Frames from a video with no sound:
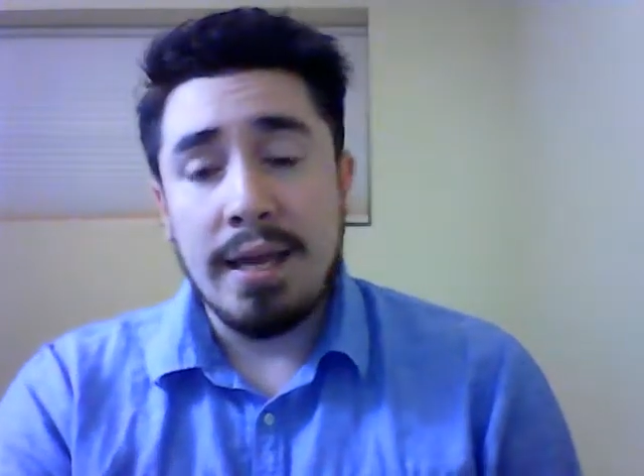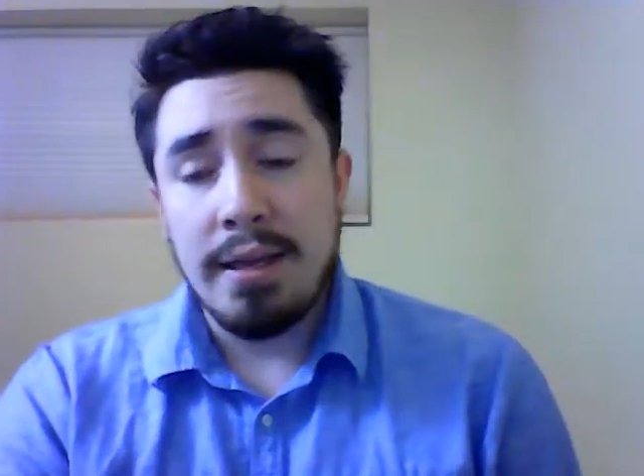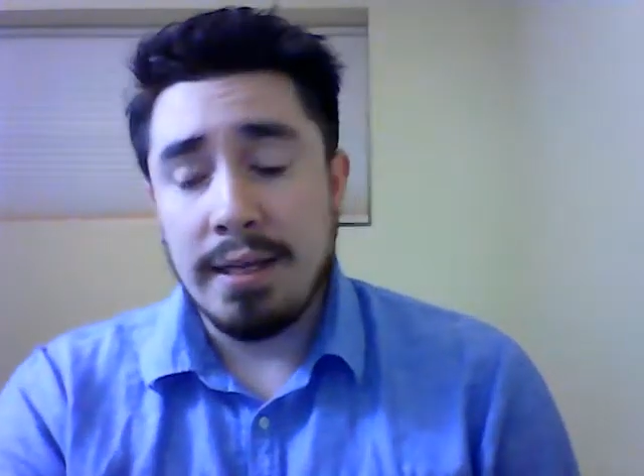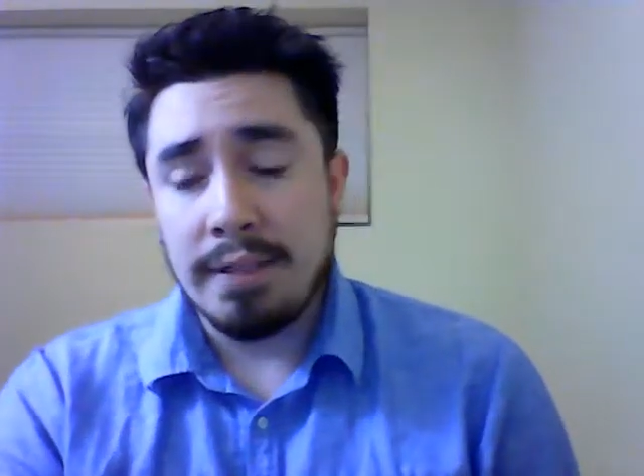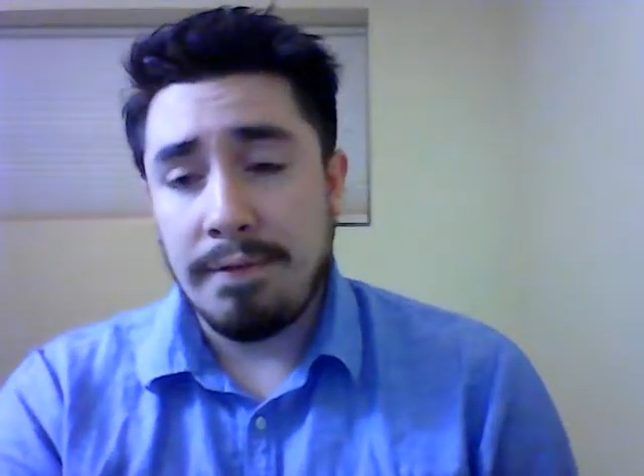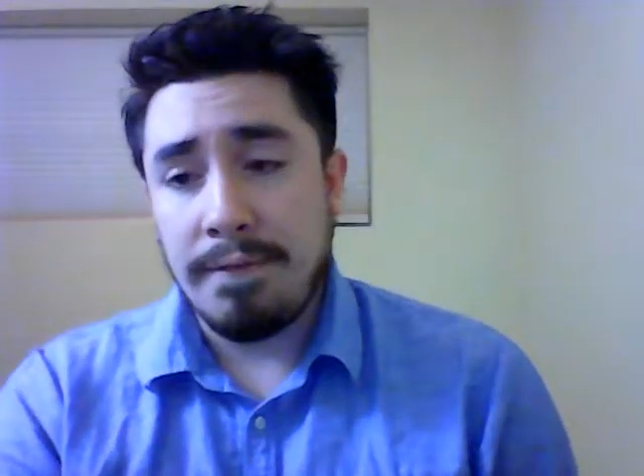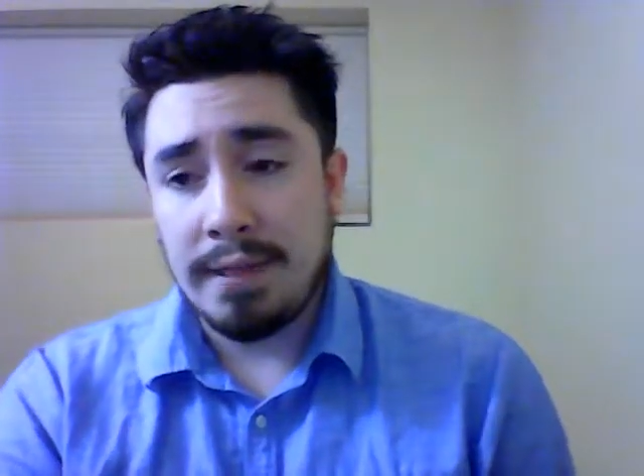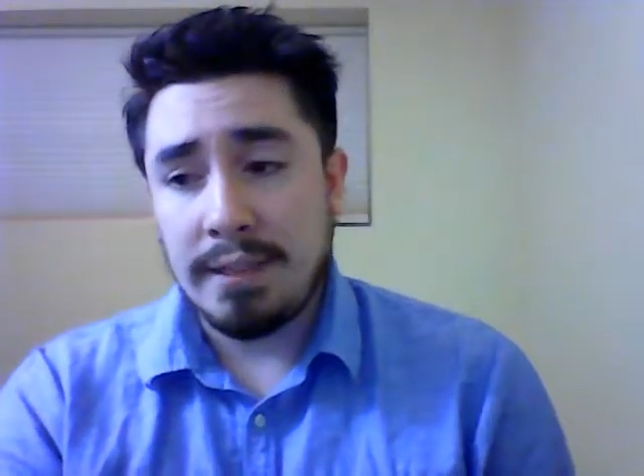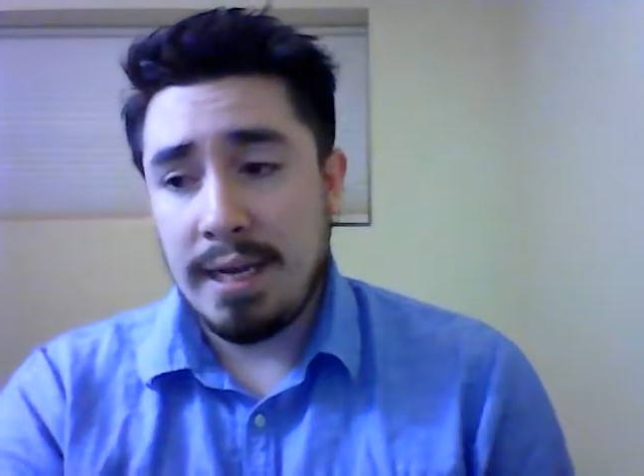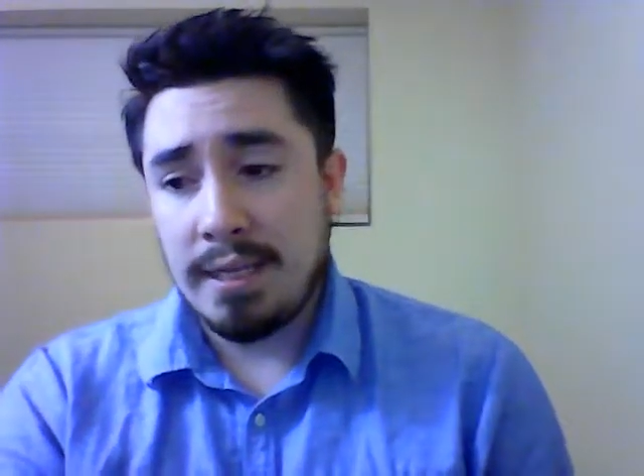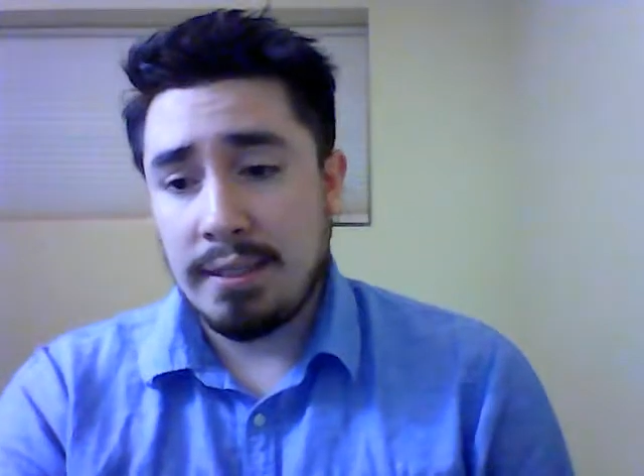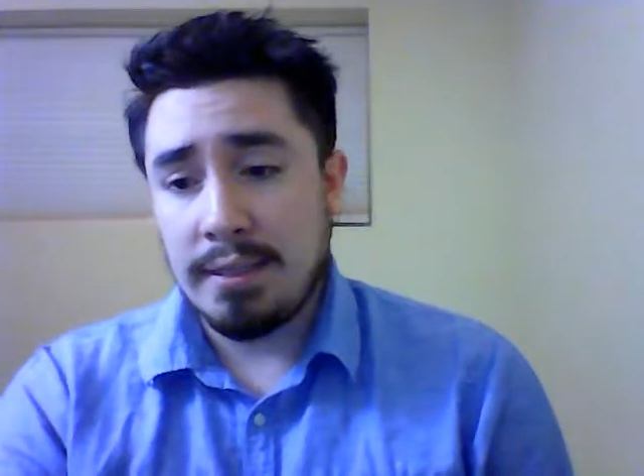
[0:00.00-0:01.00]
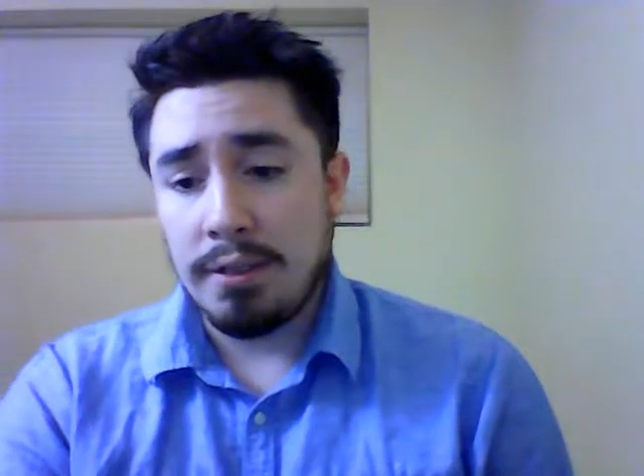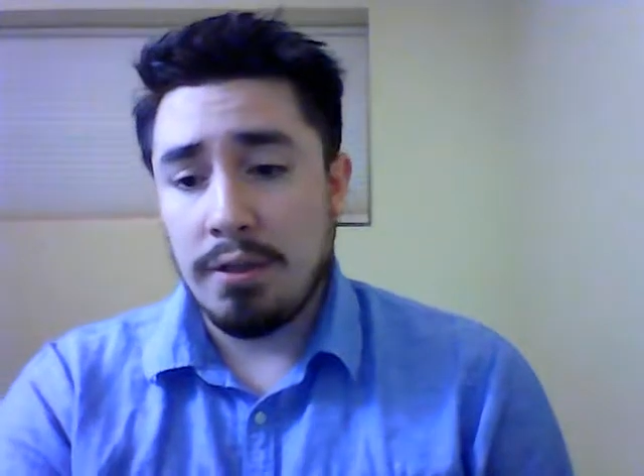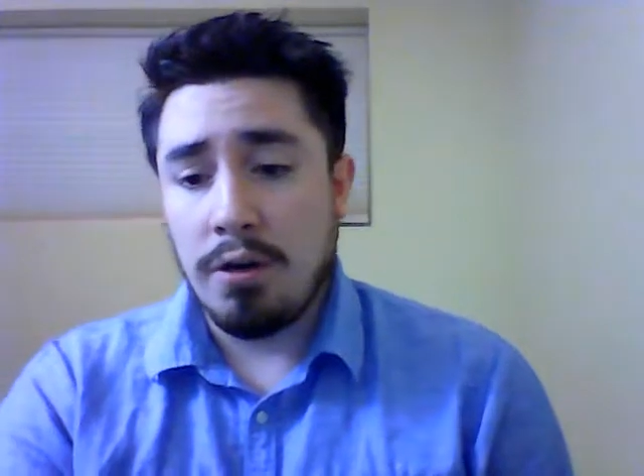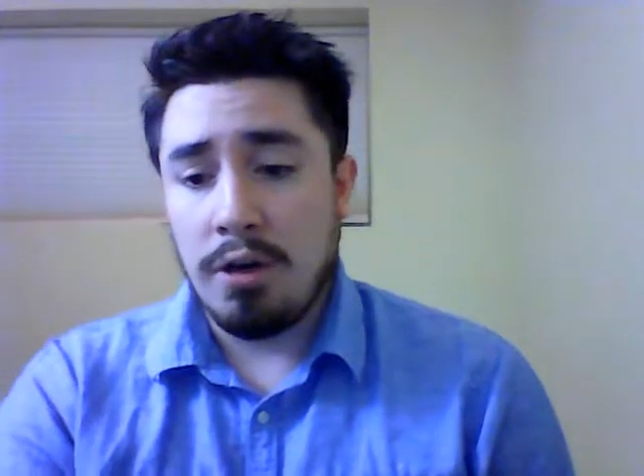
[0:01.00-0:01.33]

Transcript: It's a fantastic